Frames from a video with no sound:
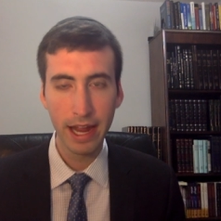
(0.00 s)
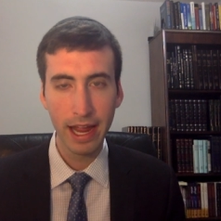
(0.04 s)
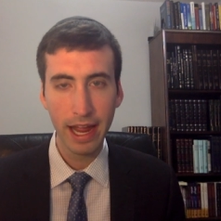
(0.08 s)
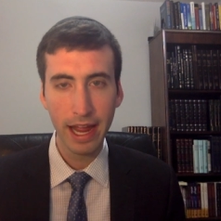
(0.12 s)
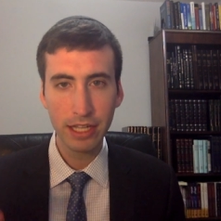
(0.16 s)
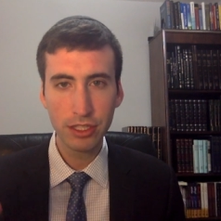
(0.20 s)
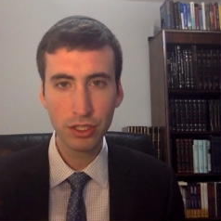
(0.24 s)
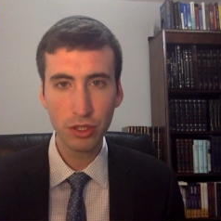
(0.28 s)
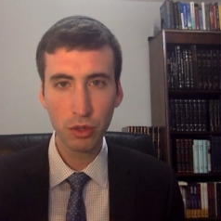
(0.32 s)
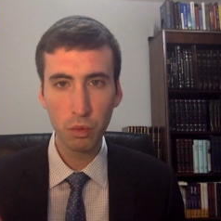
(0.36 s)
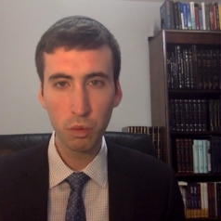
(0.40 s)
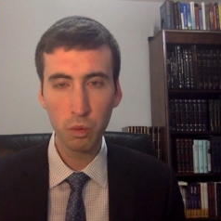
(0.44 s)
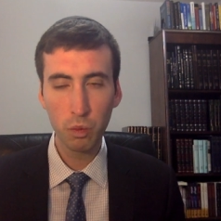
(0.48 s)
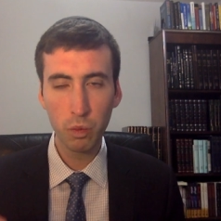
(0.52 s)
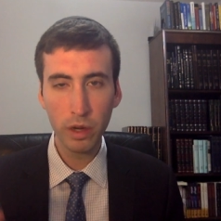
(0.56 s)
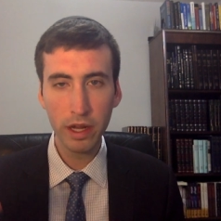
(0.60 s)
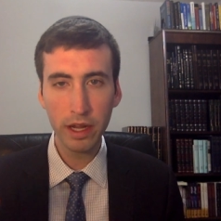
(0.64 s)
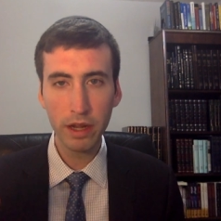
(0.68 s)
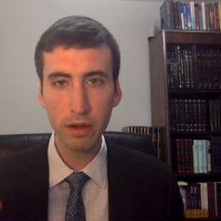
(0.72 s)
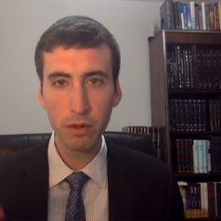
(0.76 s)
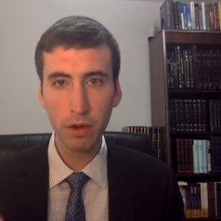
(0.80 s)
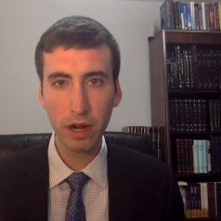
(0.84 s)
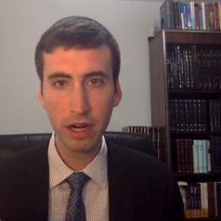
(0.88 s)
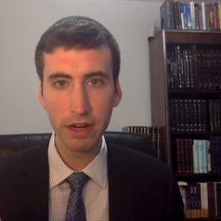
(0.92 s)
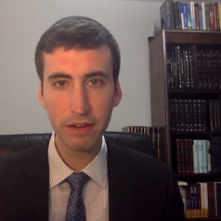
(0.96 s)
And so
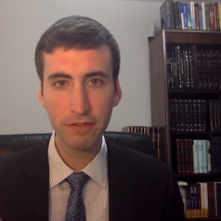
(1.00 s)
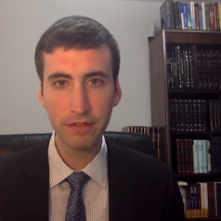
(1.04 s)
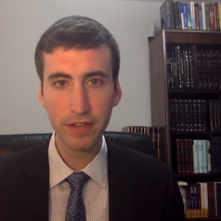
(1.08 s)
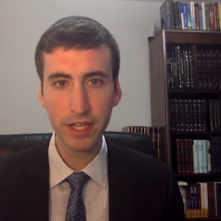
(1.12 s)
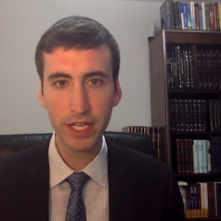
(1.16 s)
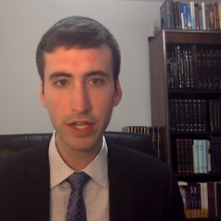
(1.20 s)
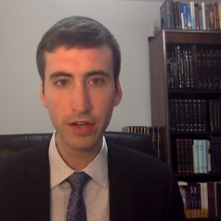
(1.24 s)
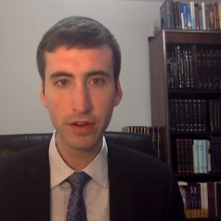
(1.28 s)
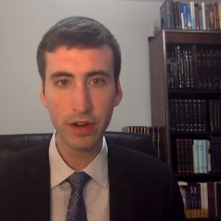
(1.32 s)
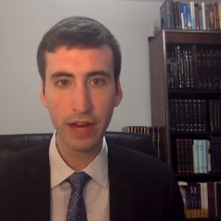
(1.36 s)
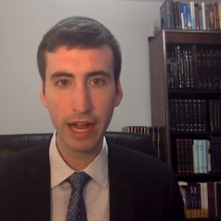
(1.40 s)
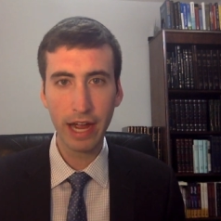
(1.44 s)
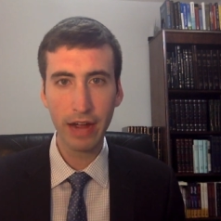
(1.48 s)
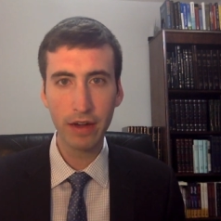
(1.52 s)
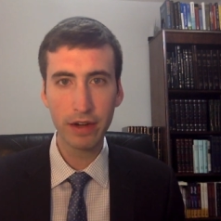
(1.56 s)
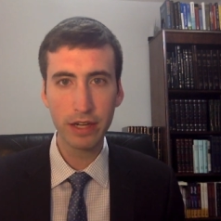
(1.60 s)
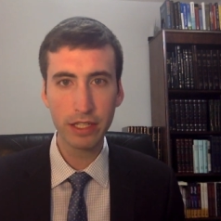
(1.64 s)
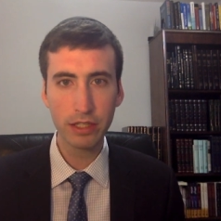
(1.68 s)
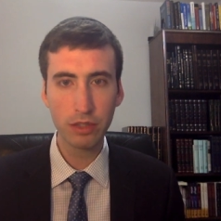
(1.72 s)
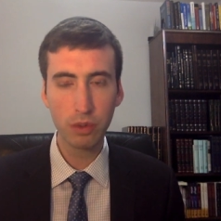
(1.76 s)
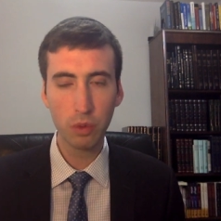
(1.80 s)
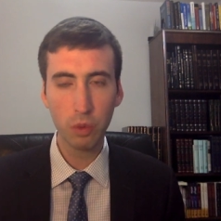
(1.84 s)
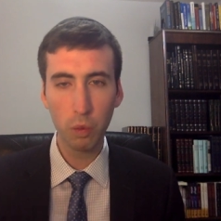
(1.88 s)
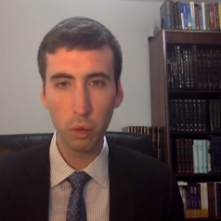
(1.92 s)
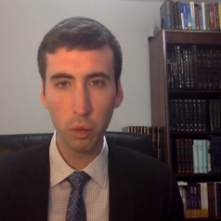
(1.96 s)
we want to figure out
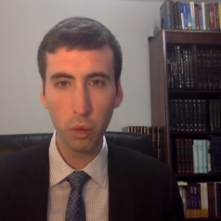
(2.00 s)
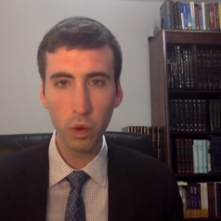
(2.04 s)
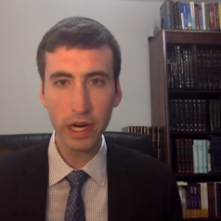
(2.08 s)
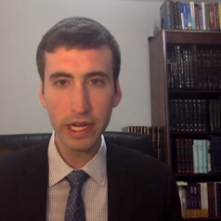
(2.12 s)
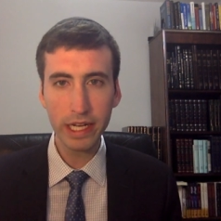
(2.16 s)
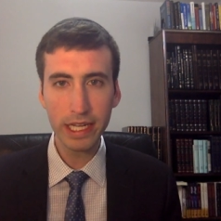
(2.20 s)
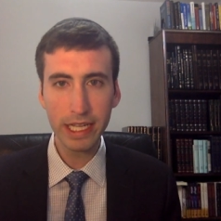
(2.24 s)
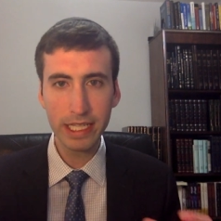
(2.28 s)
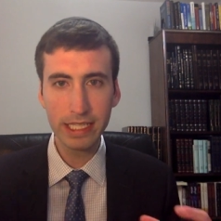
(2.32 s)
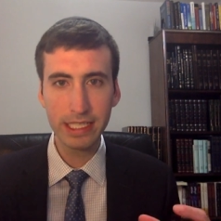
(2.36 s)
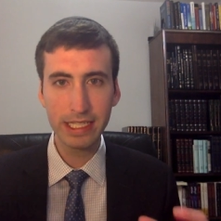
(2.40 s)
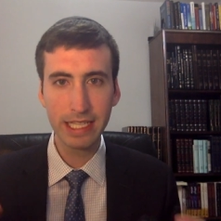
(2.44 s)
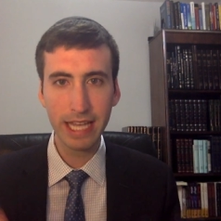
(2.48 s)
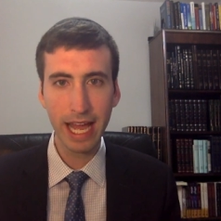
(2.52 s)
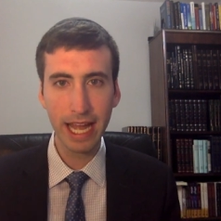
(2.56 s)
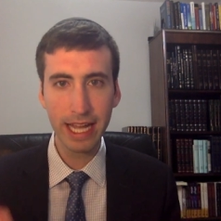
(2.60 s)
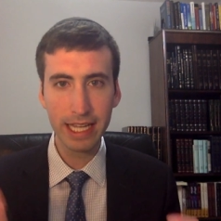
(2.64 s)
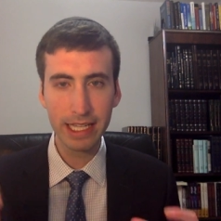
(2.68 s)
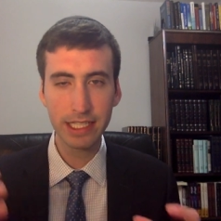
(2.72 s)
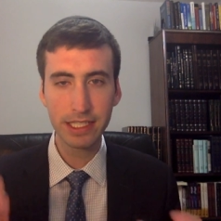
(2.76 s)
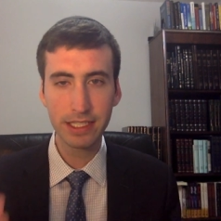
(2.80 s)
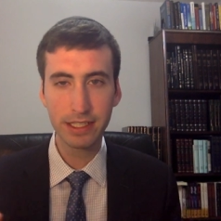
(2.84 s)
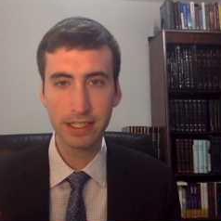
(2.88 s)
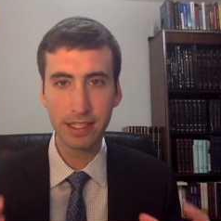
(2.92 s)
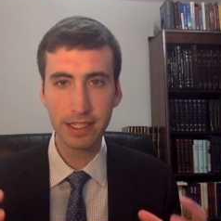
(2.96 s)
is what
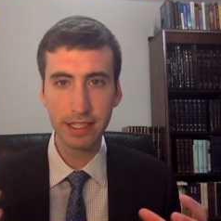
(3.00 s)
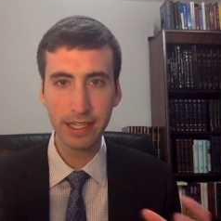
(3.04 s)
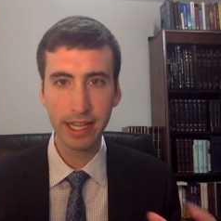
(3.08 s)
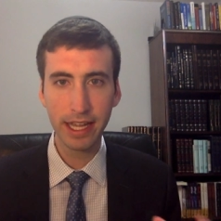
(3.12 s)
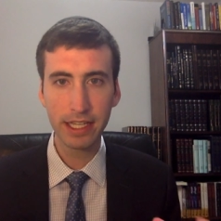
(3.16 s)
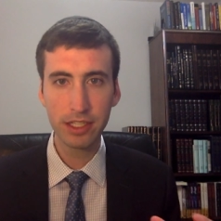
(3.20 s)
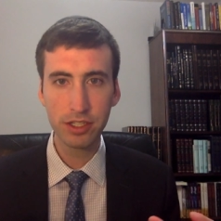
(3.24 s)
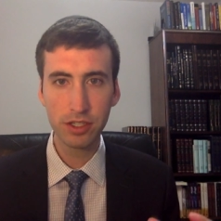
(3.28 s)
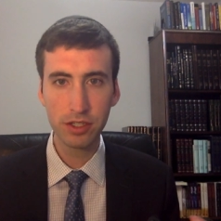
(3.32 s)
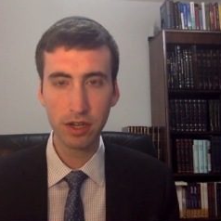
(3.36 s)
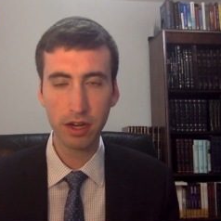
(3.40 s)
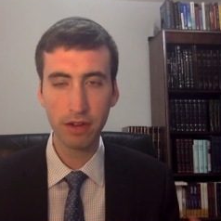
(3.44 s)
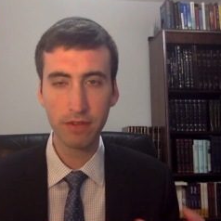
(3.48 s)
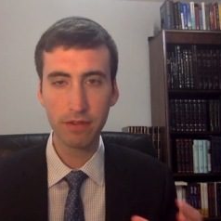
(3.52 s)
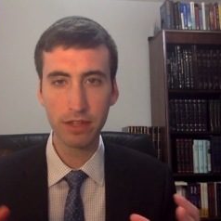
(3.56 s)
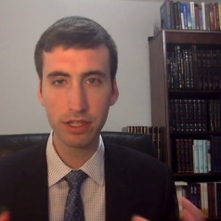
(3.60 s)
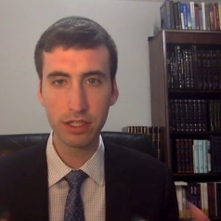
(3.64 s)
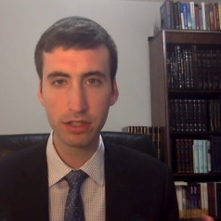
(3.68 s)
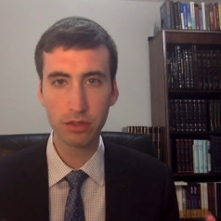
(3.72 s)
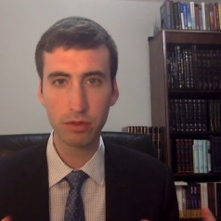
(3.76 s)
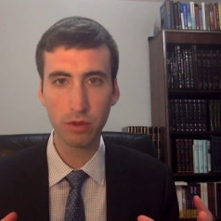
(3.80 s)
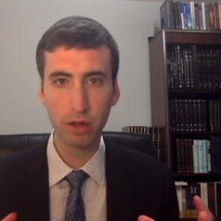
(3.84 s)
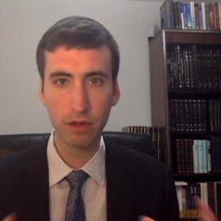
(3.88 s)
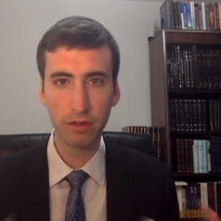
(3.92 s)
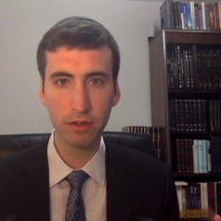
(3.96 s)
exactly is the nature of
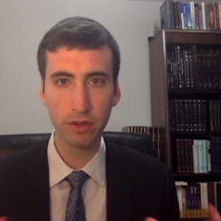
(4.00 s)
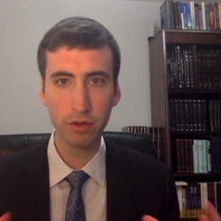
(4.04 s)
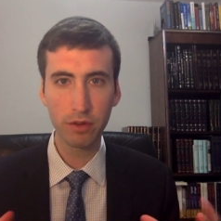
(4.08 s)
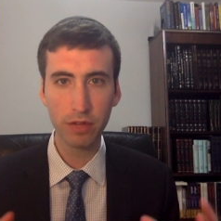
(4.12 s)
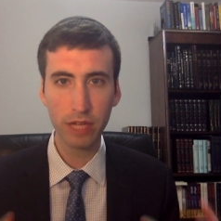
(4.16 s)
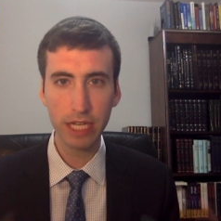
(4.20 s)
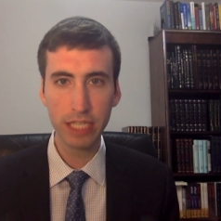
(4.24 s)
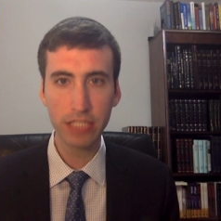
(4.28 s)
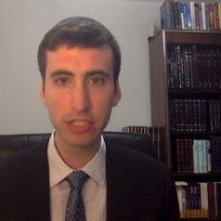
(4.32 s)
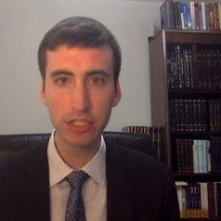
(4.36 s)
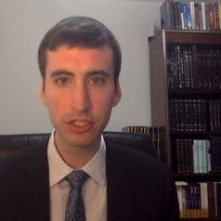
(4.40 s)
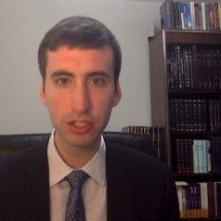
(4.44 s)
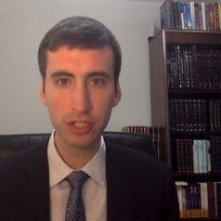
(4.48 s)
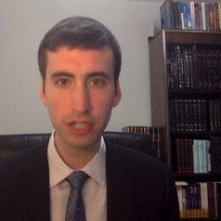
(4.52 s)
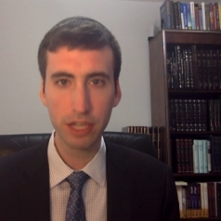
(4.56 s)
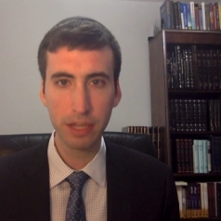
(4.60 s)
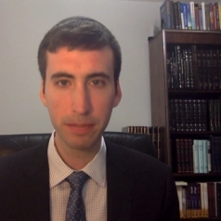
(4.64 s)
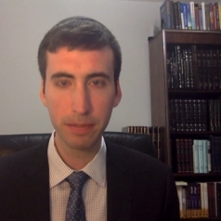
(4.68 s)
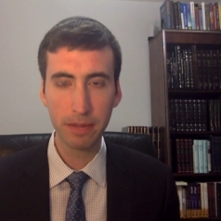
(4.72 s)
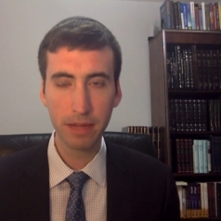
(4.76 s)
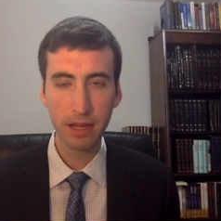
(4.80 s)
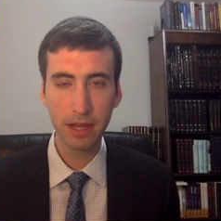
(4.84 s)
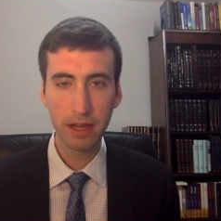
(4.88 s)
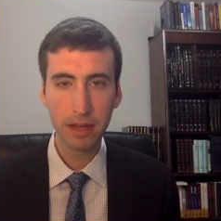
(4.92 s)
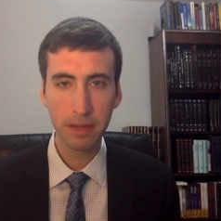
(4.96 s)
this of the relationship
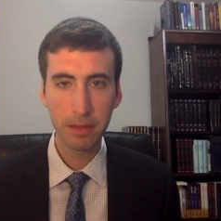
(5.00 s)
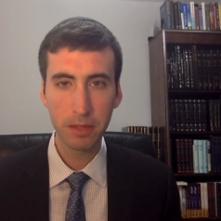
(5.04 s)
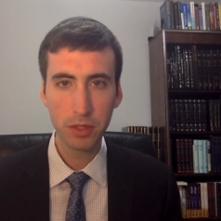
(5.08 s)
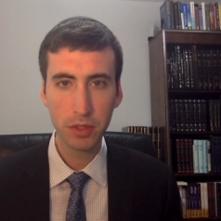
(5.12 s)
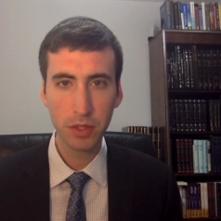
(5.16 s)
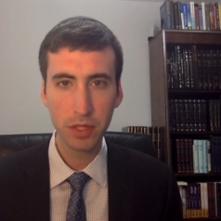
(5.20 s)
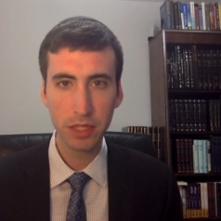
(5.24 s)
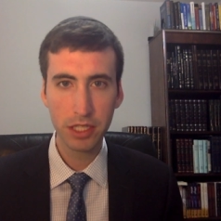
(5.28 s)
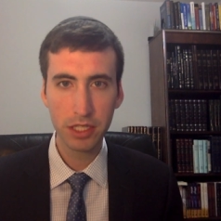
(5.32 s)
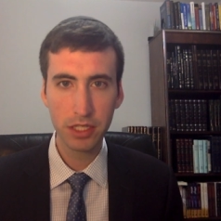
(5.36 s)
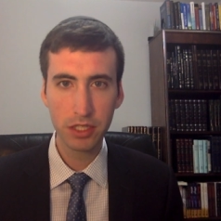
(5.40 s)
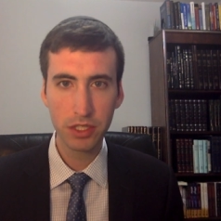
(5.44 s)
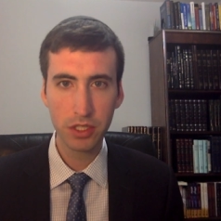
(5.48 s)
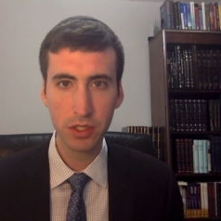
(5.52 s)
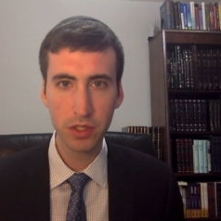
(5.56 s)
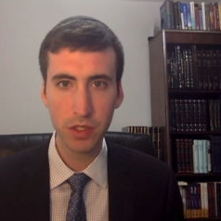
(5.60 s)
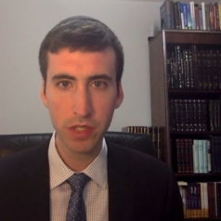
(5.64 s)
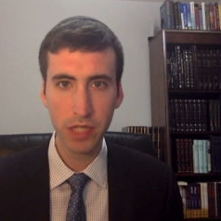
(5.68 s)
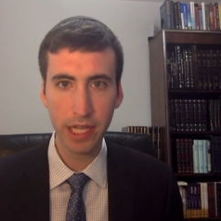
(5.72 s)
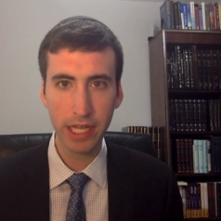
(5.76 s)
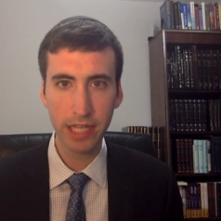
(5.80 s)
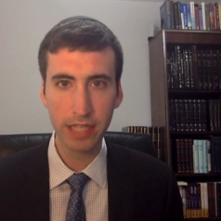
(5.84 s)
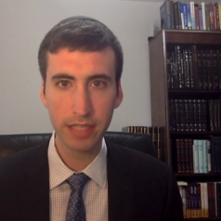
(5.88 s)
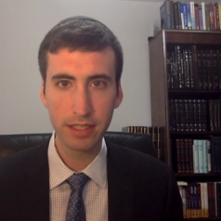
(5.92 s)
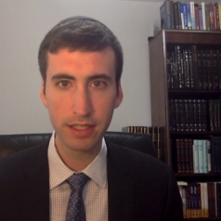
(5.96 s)
between these two
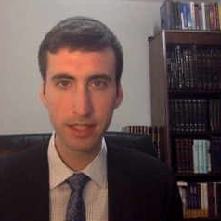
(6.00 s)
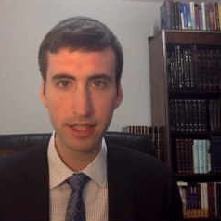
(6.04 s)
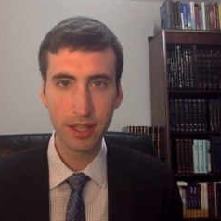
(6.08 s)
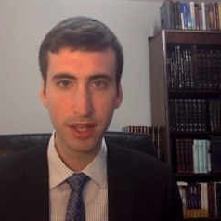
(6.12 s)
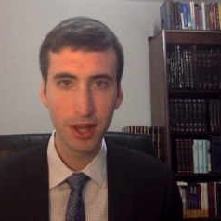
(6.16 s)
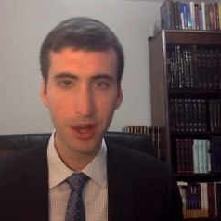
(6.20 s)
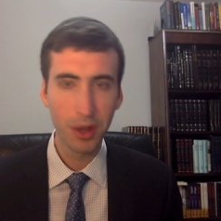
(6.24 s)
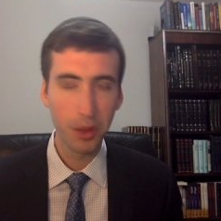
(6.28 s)
days?